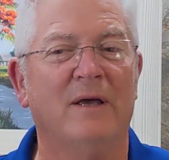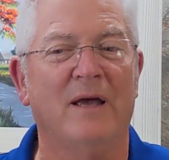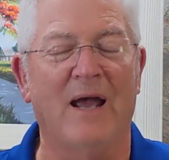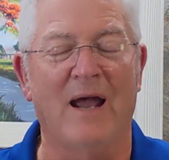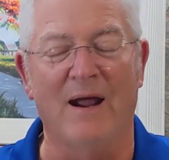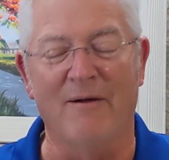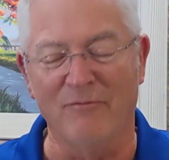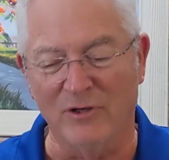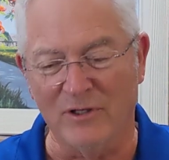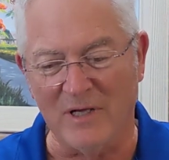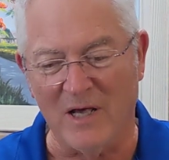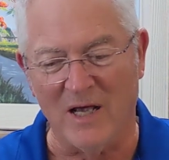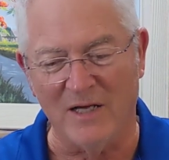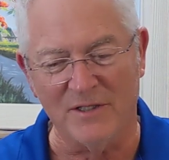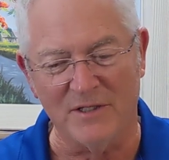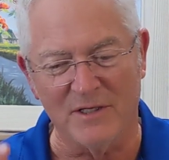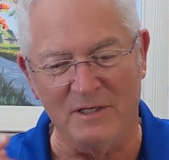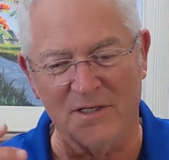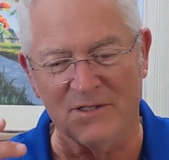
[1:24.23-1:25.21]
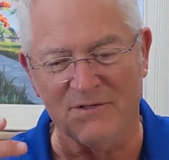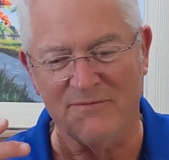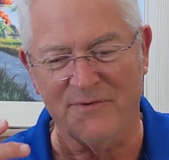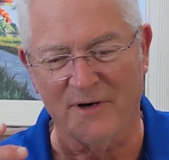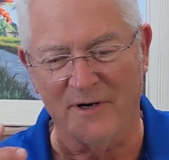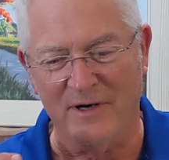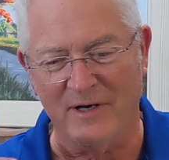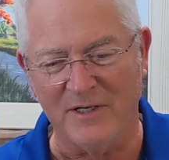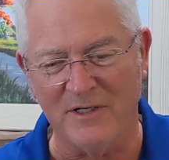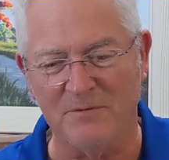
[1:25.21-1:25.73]
Advertising is
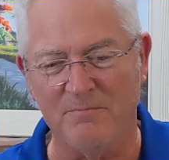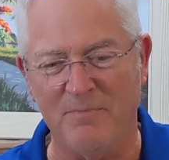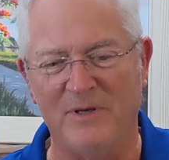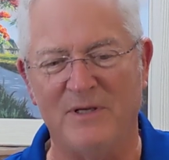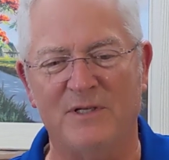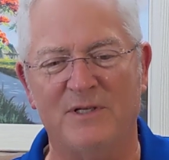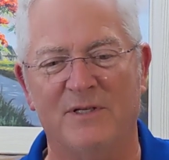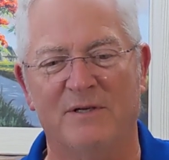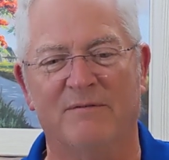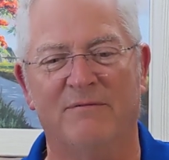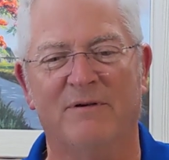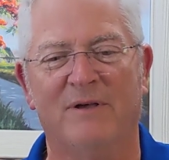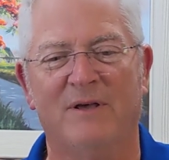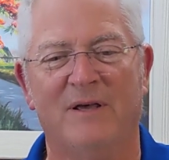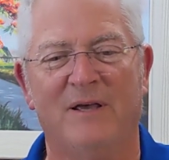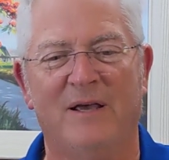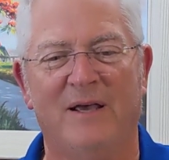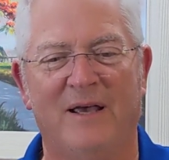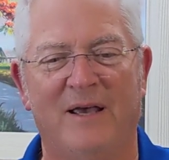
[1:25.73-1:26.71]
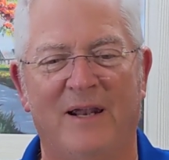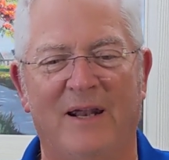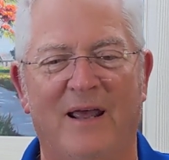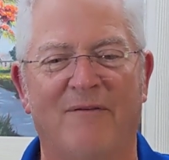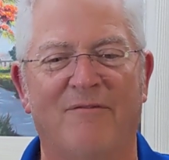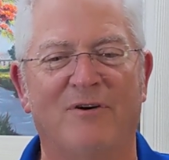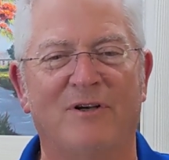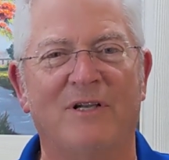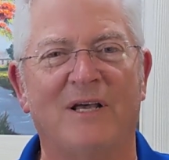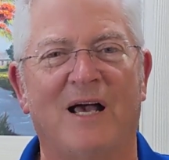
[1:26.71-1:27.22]
very expensive. And
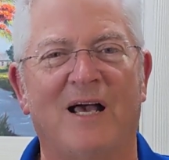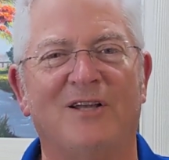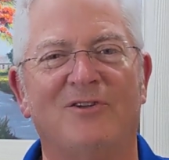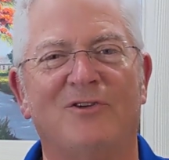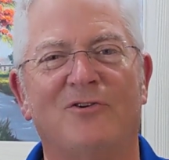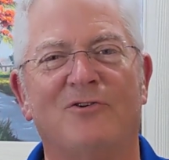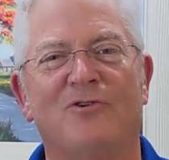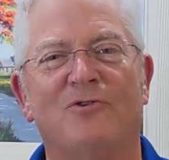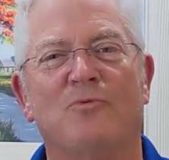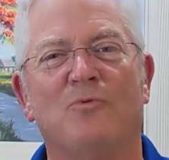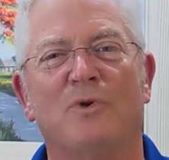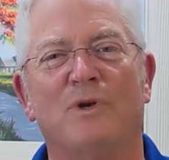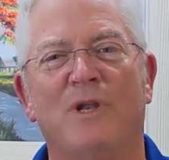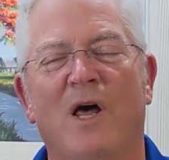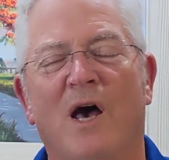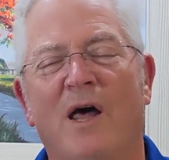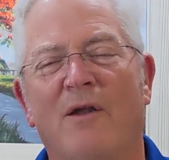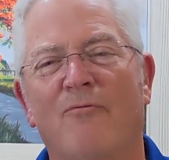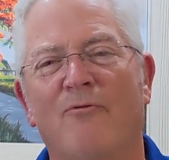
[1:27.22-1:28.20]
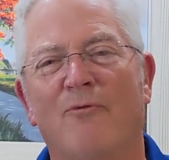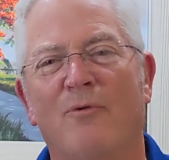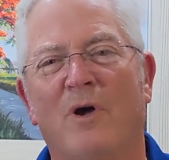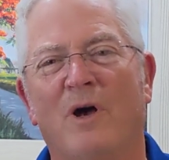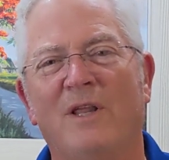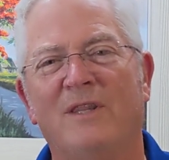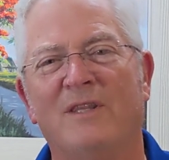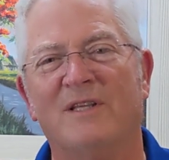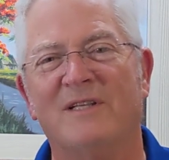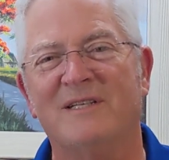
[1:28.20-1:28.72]
advertisers would not
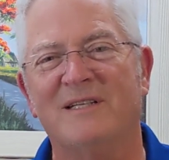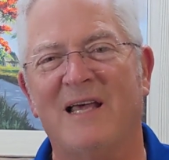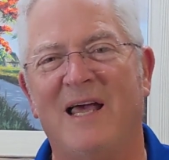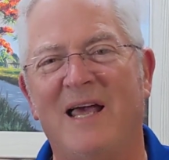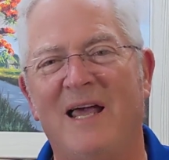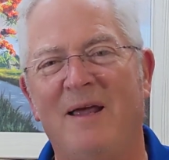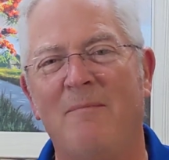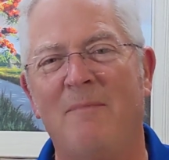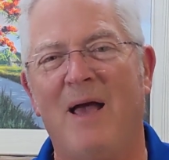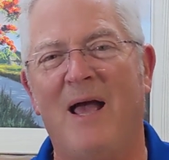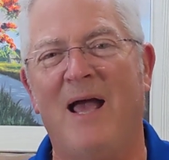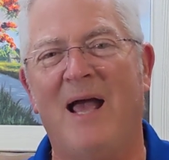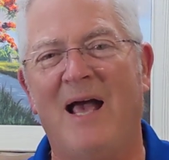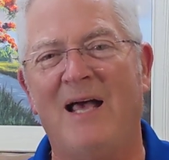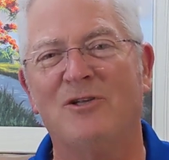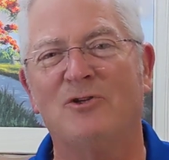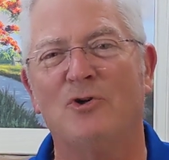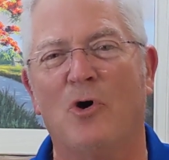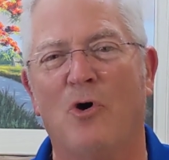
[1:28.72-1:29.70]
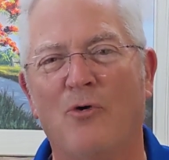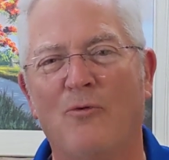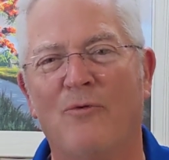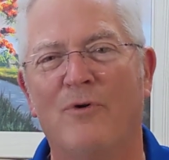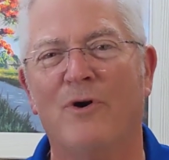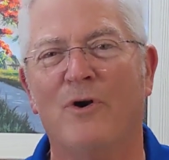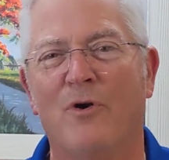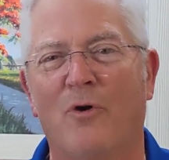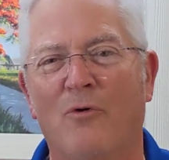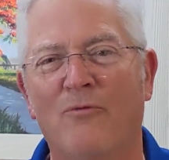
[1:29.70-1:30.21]
run the same ads
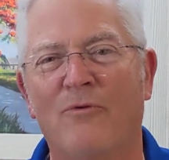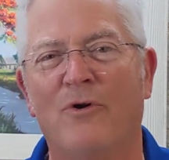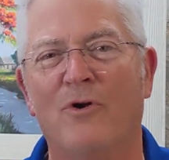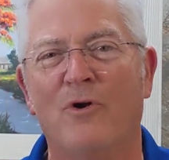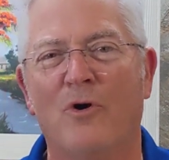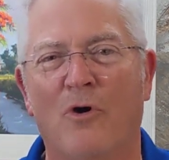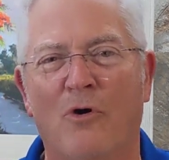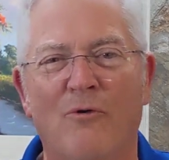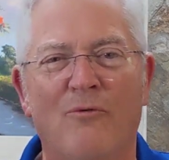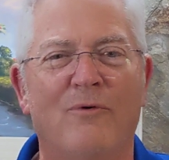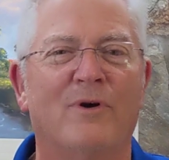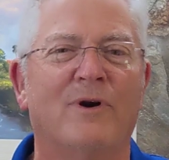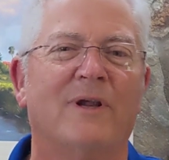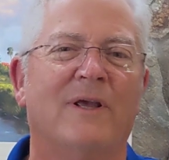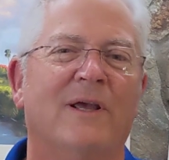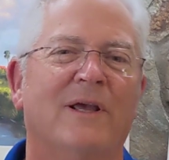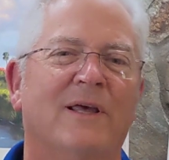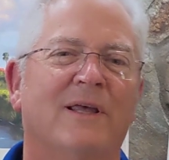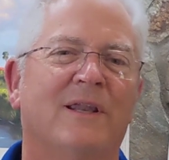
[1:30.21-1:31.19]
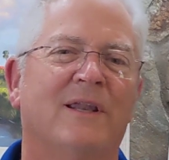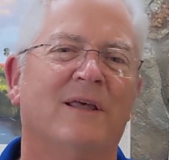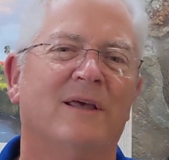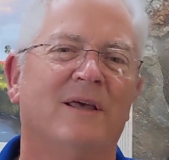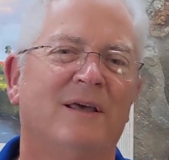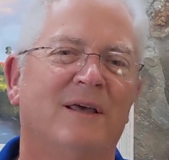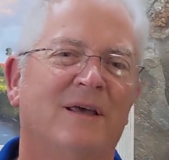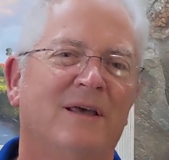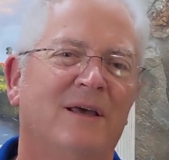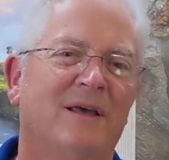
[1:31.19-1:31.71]
over and over and over again
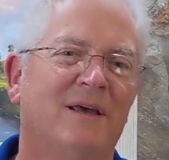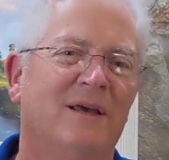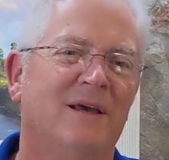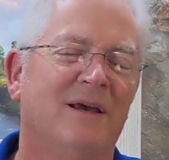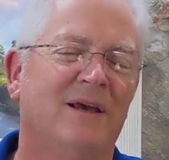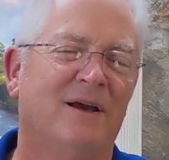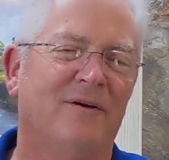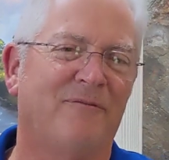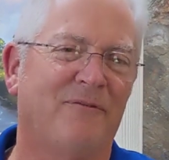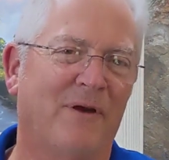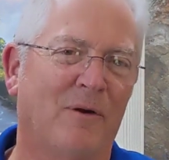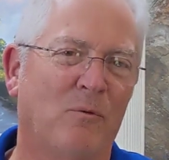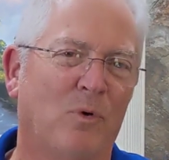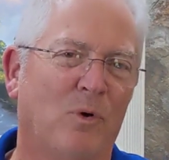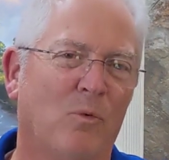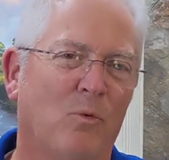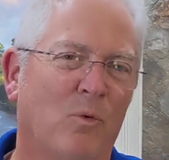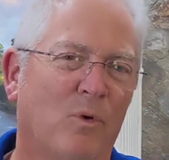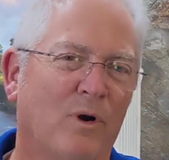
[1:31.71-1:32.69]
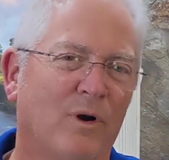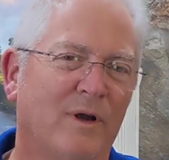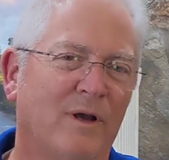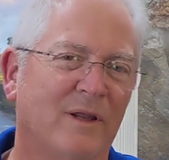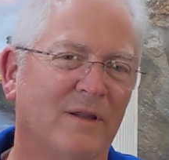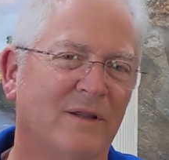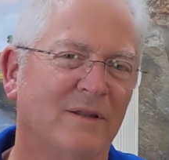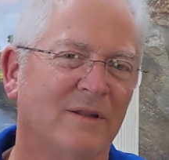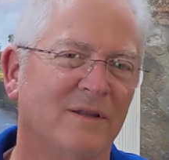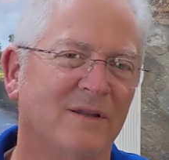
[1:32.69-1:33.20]
if they weren't working.